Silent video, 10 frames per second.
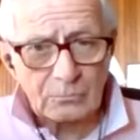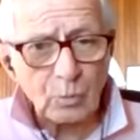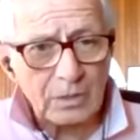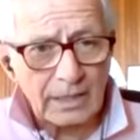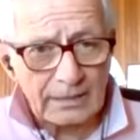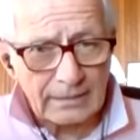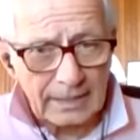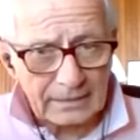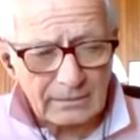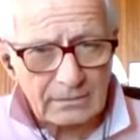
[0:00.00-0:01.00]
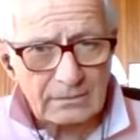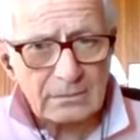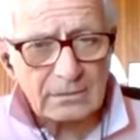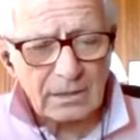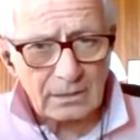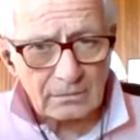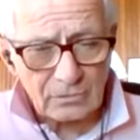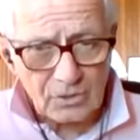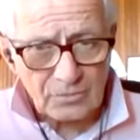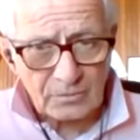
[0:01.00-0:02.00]
more like that,
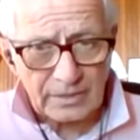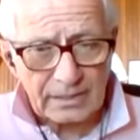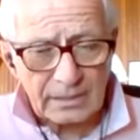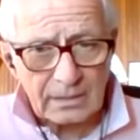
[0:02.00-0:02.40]
Rosemary.